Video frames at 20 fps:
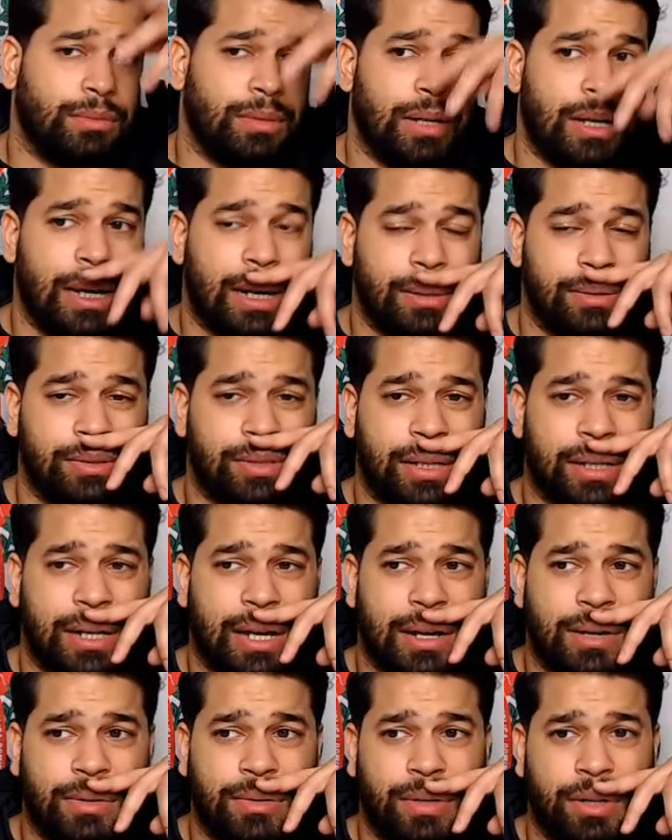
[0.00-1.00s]
I'm
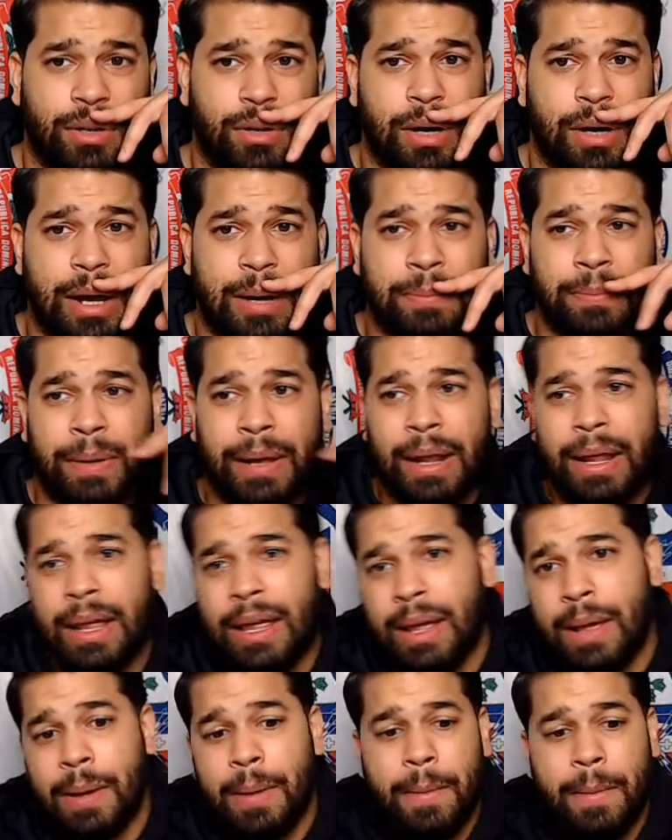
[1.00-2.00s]
wondering who's he gonna
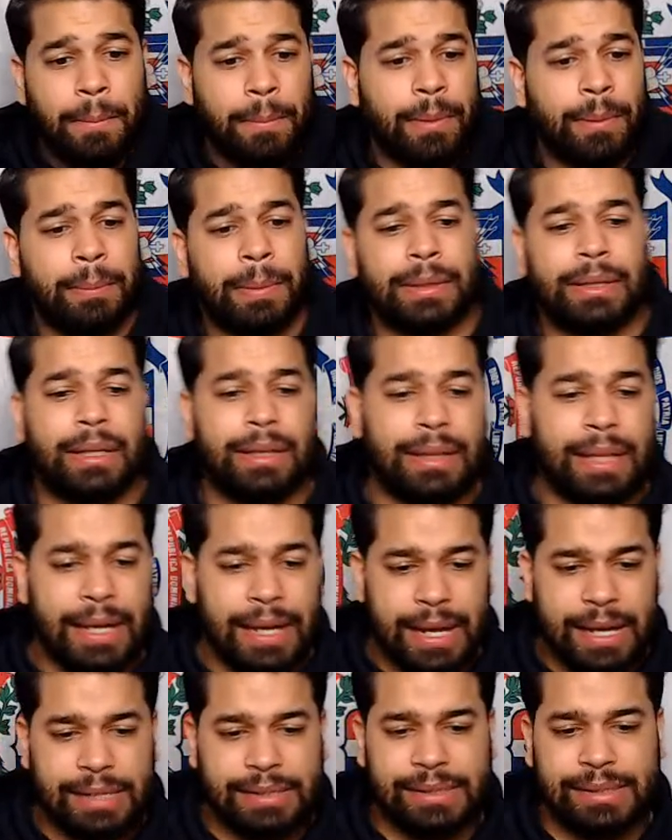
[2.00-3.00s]
fight. But the thing
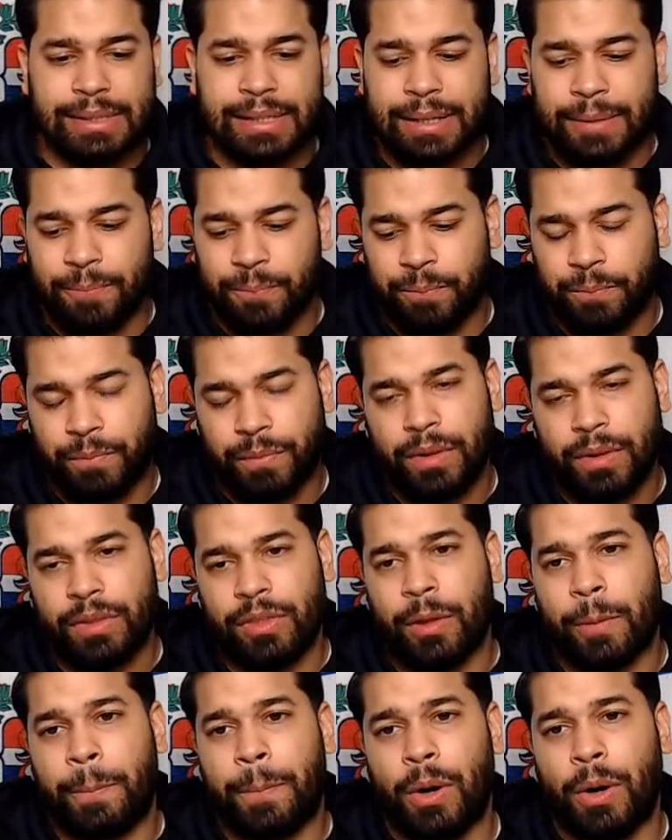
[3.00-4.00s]
is,
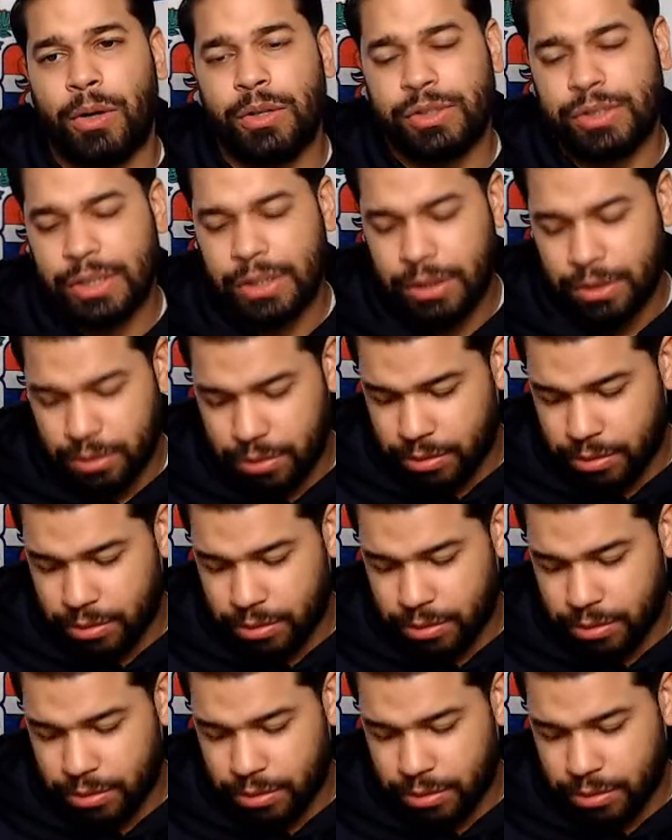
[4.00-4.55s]
the person